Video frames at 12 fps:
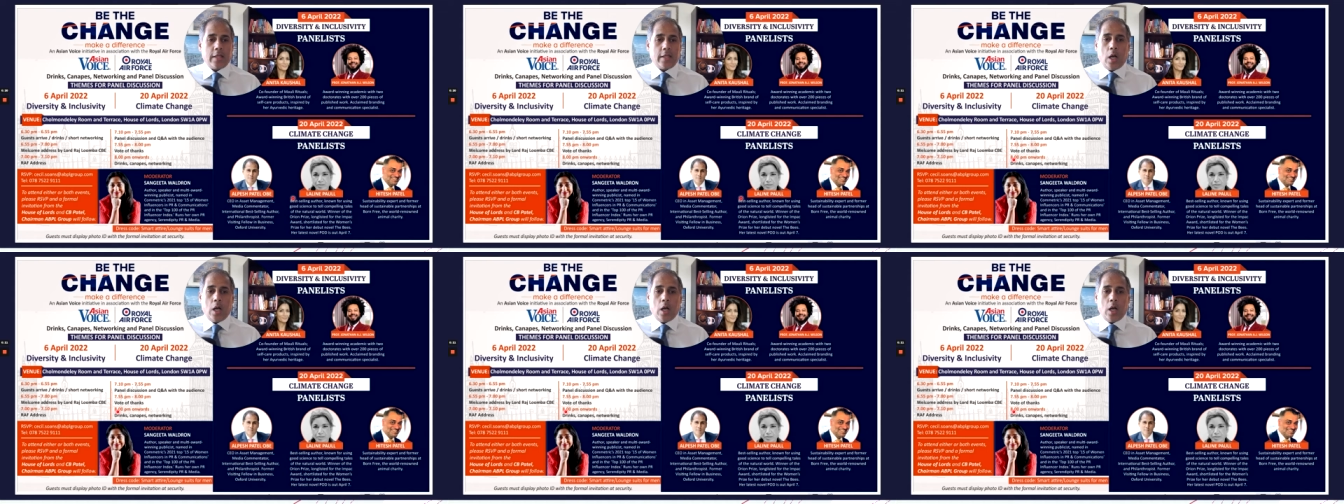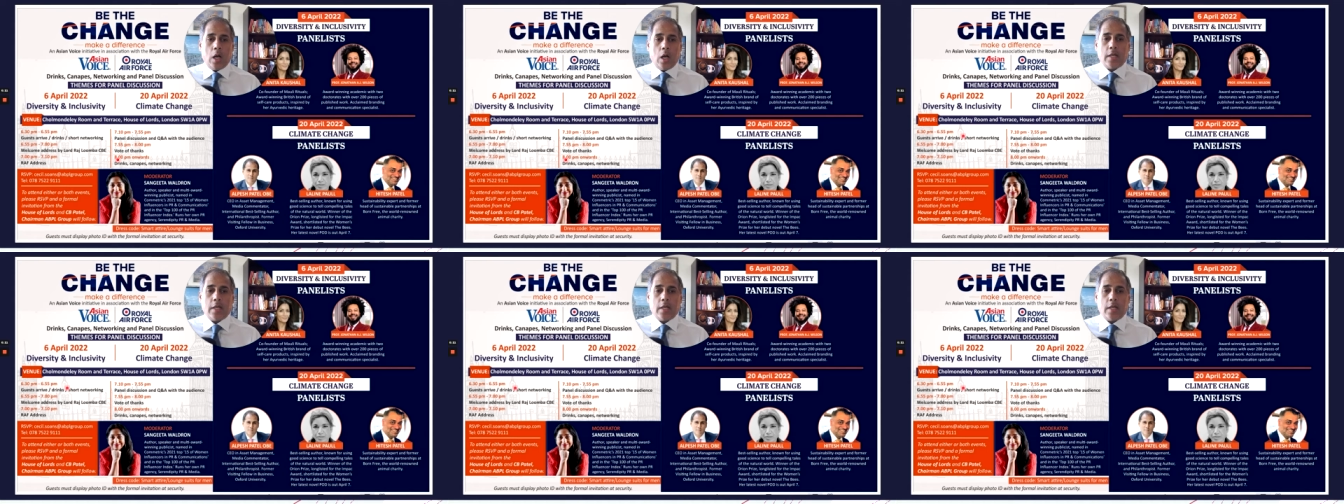It's
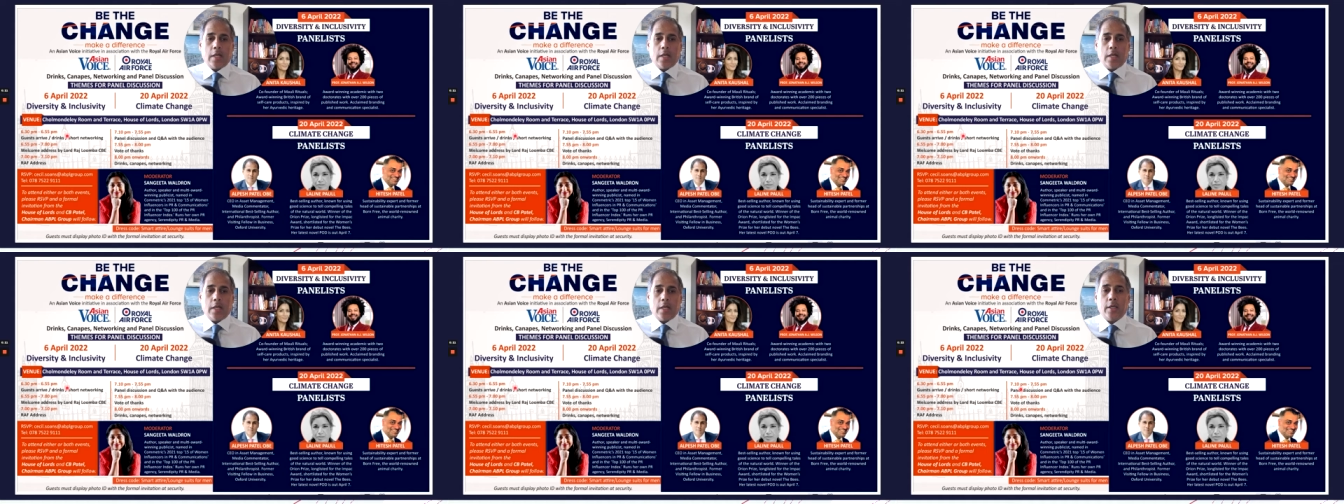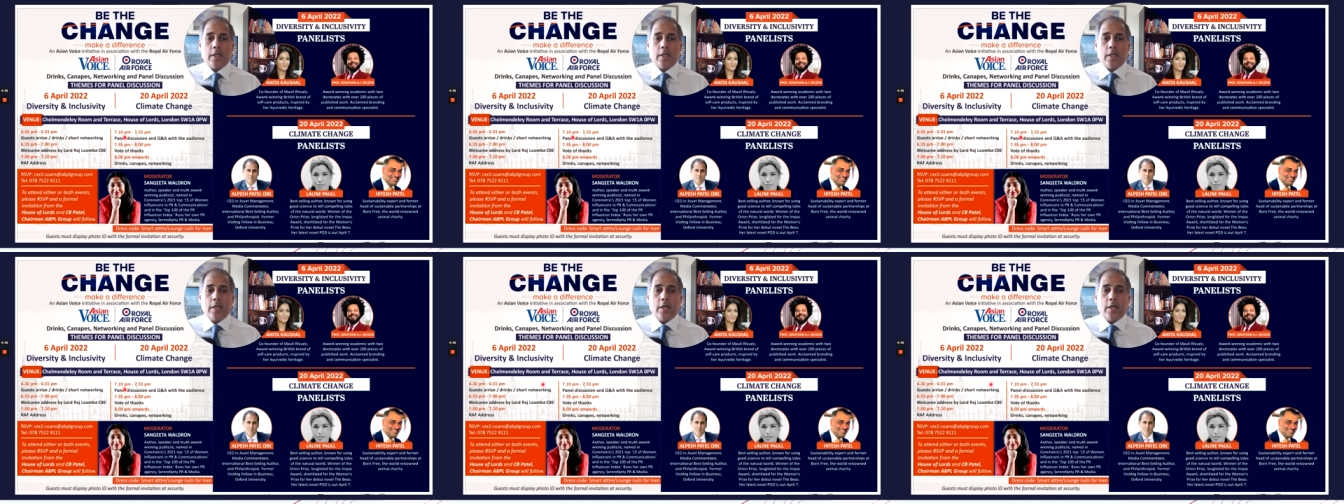at the
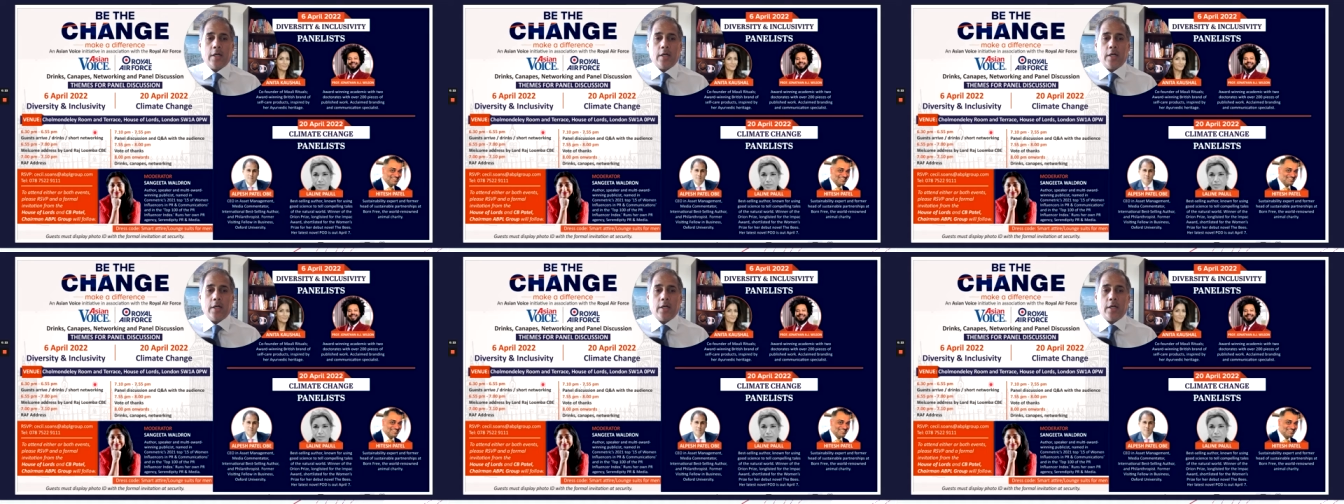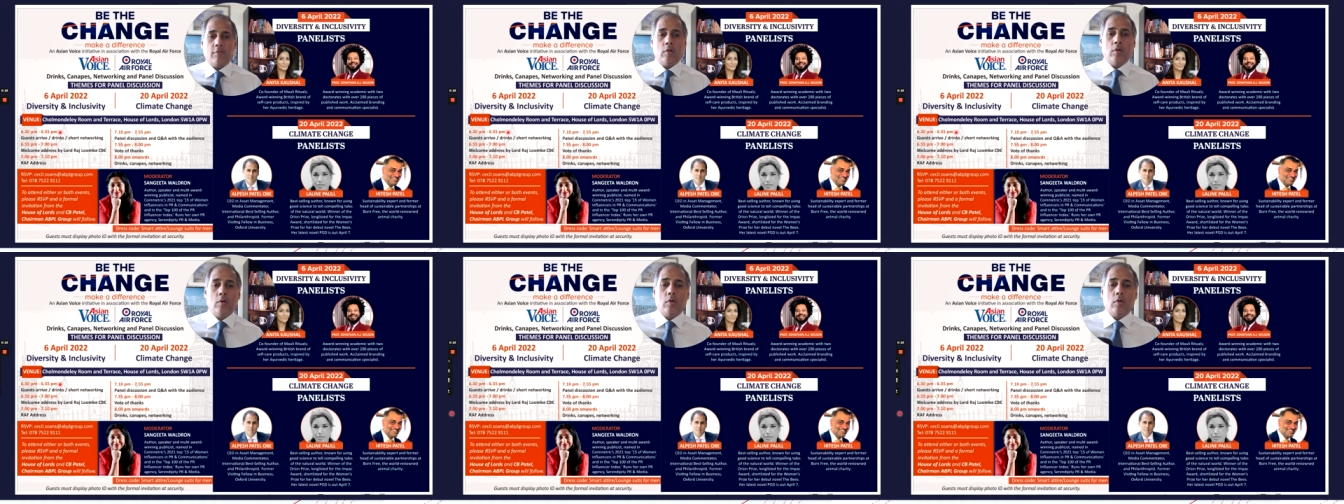terrace of the House of
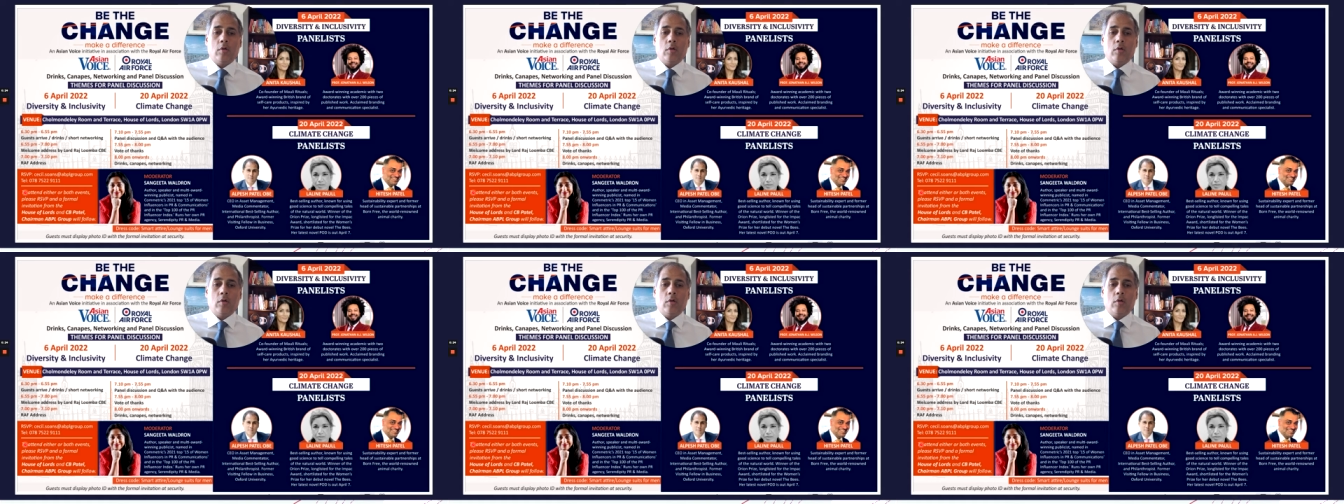Lords.